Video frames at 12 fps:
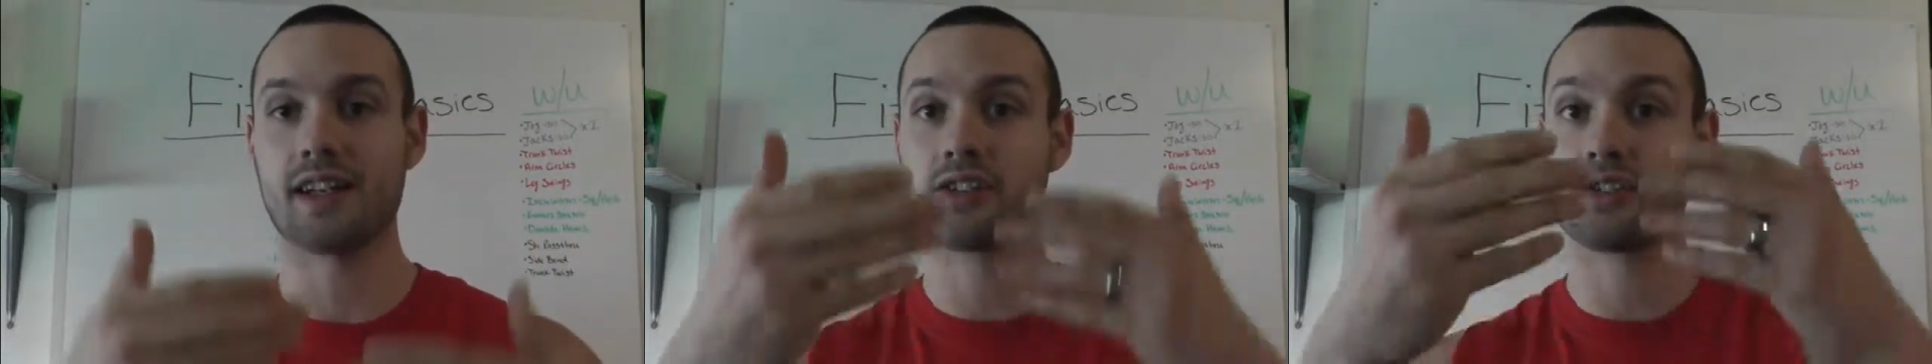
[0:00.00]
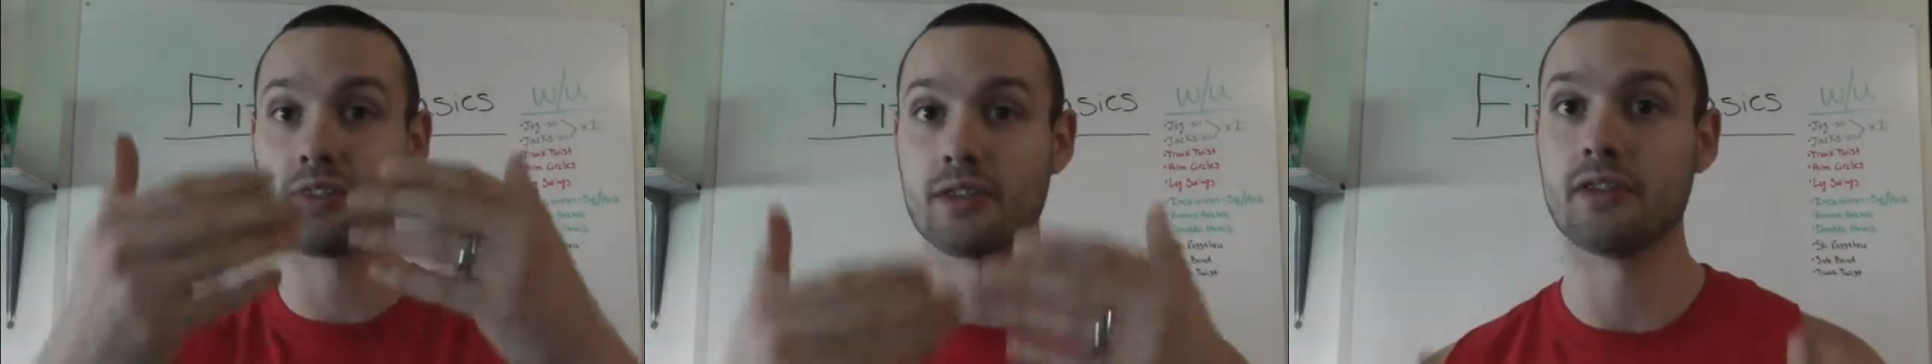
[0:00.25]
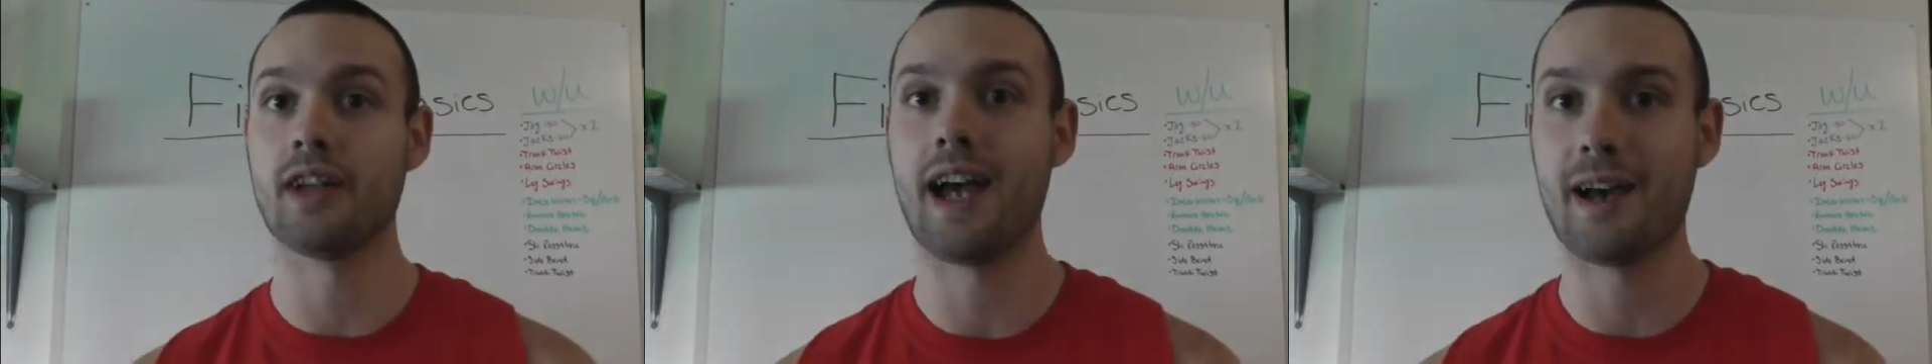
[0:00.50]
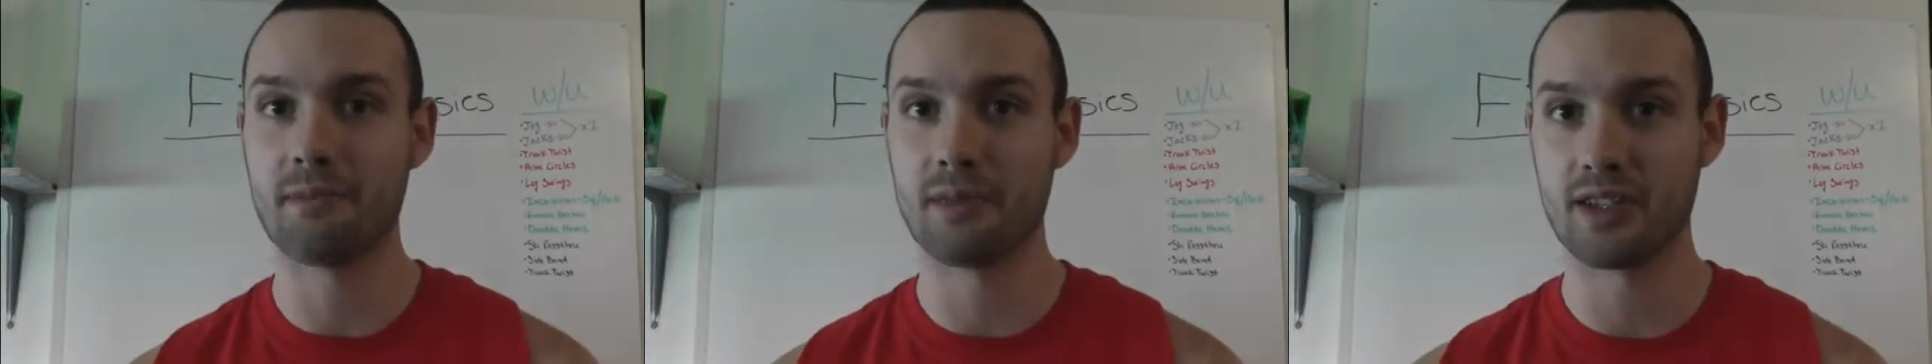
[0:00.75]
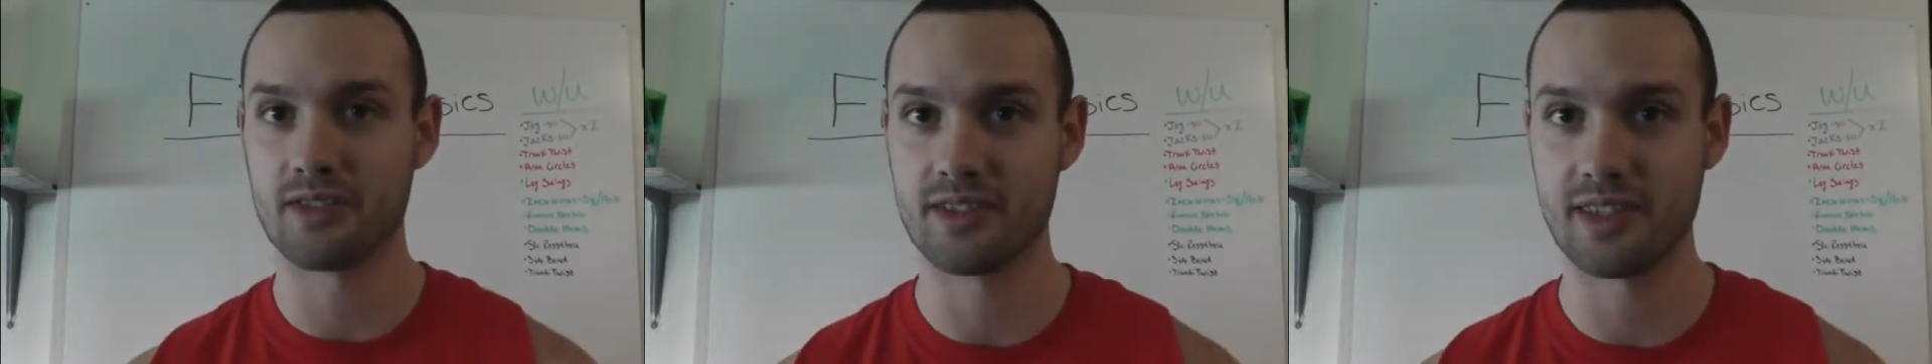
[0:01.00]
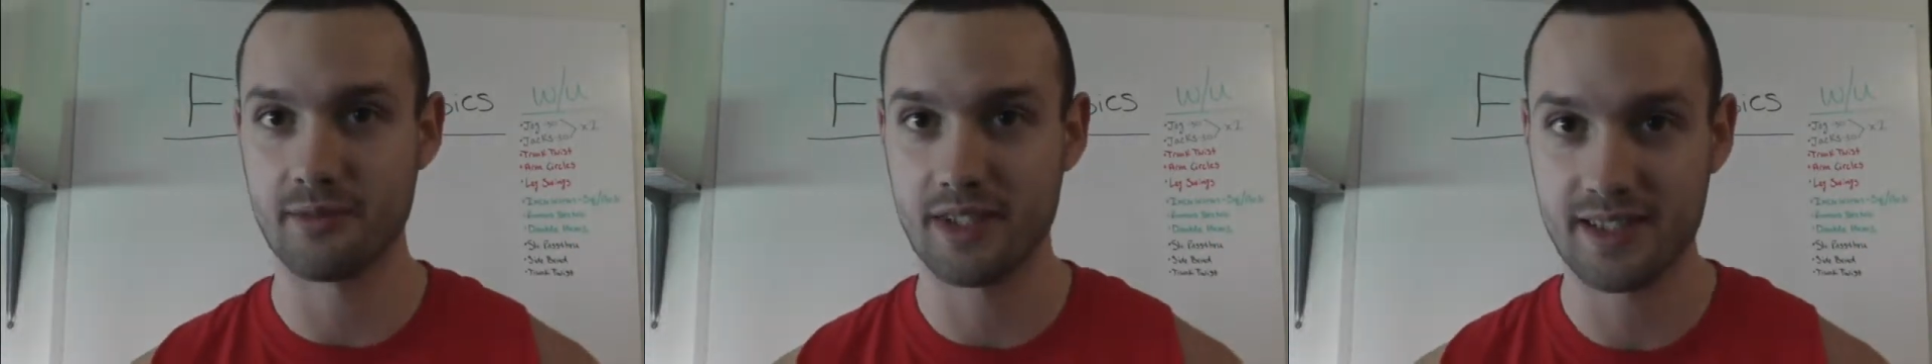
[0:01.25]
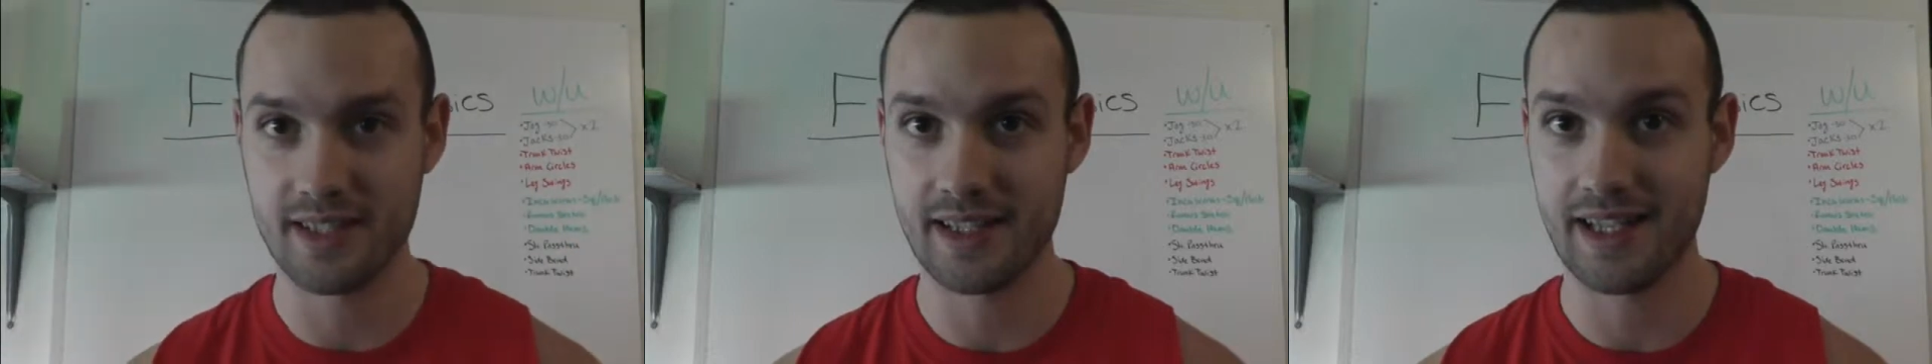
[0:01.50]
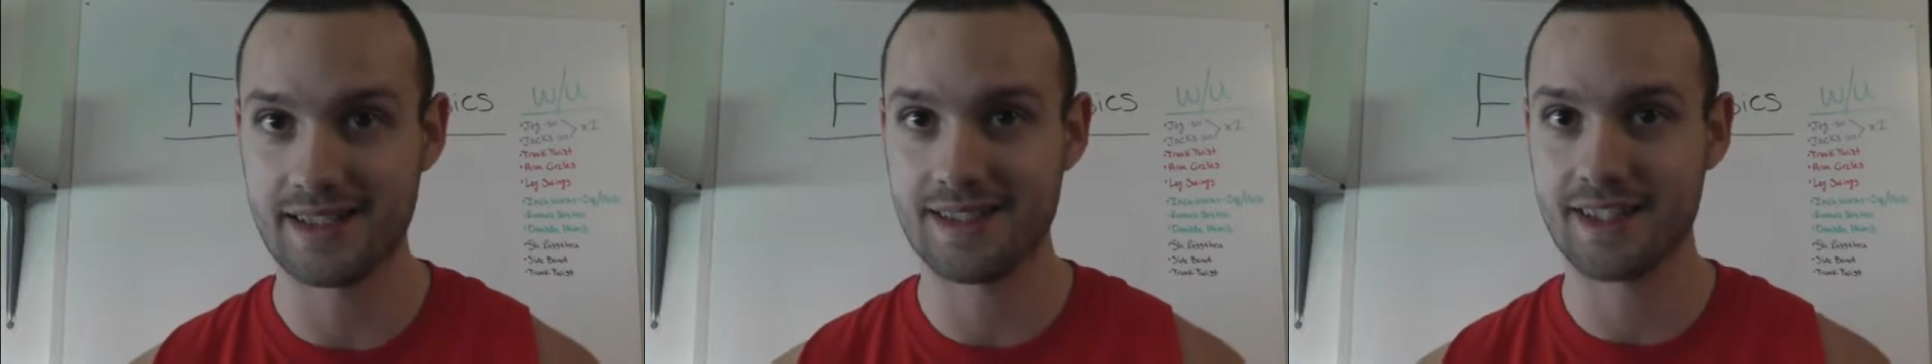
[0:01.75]
external ab muscles that we see,
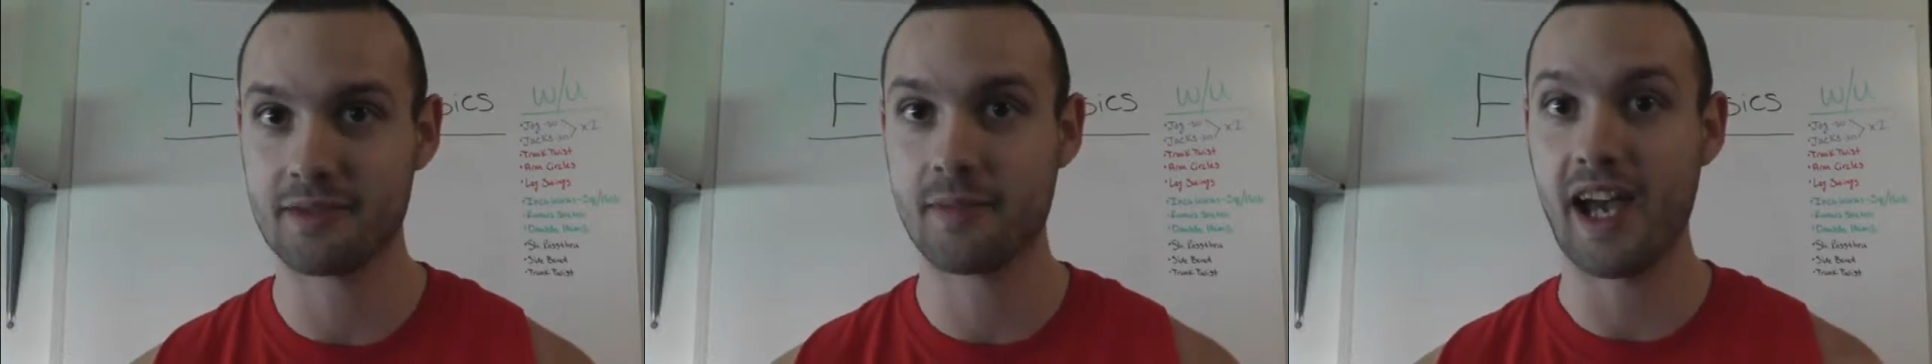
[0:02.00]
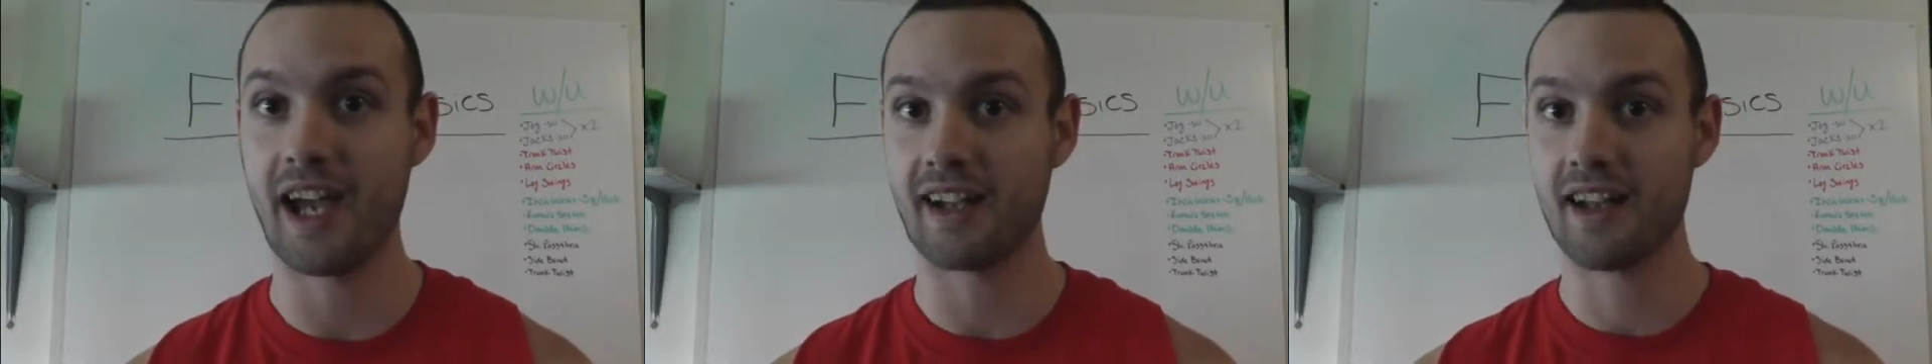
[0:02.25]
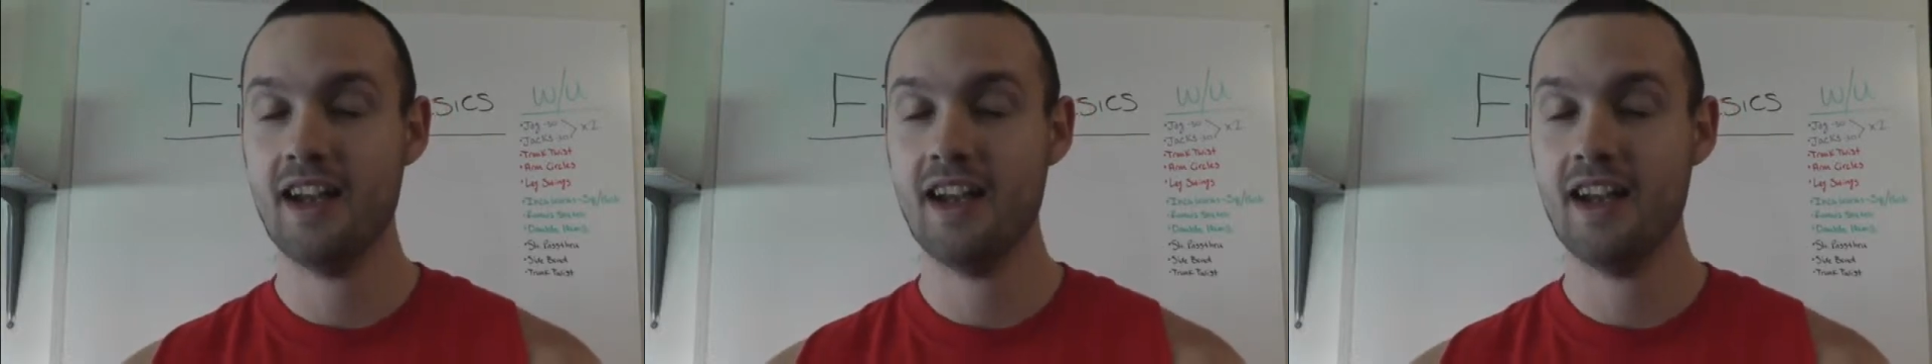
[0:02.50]
that six-pack.